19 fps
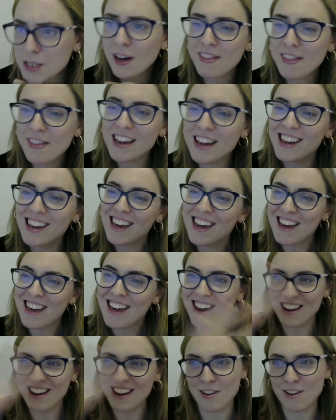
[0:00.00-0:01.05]
So I think,
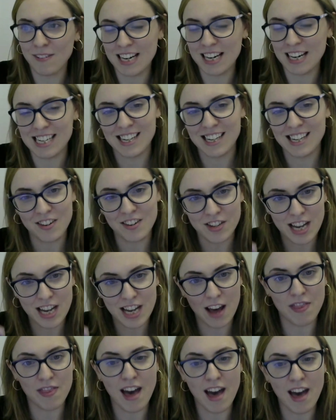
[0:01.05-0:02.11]
we need to
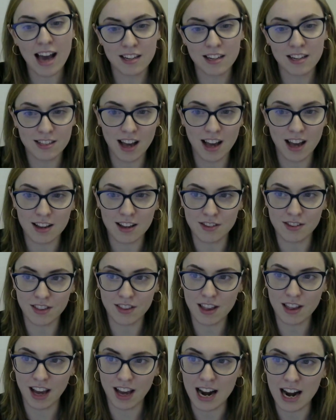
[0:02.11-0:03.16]
understand that as
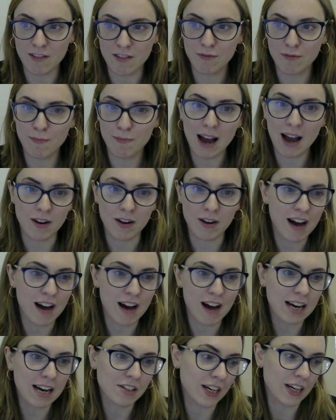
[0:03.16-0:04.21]
a kind of background
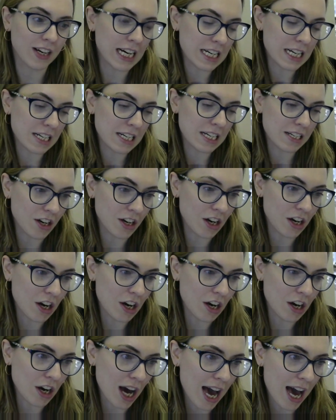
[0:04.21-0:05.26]
factor
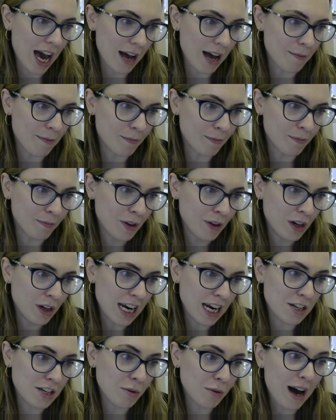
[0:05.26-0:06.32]
into
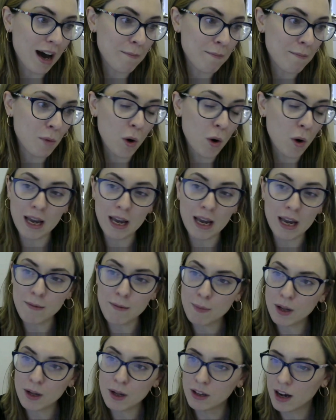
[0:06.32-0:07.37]
why more
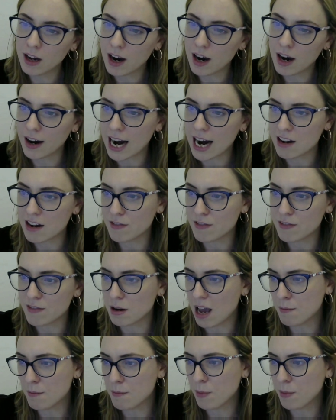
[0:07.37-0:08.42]
people are kind of
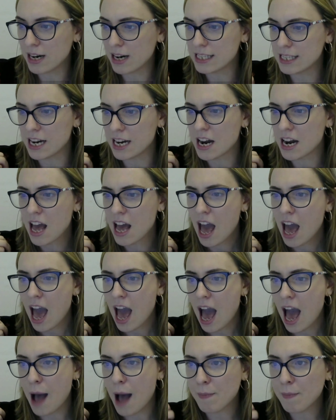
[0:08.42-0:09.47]
in prison.
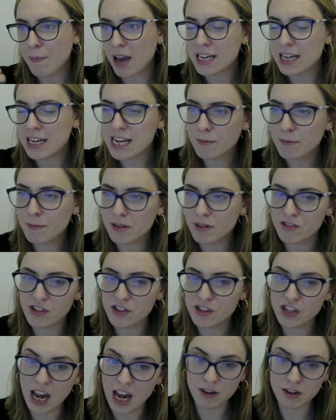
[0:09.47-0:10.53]
And in terms of
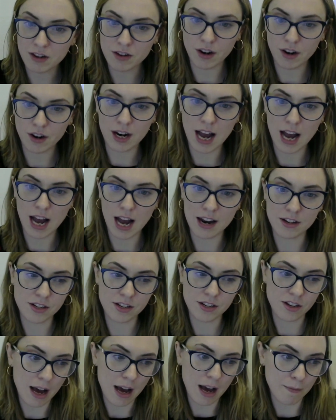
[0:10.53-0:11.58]
gender
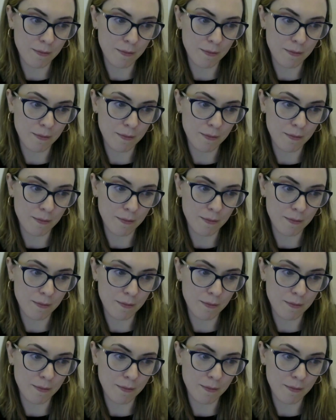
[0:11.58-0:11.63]
and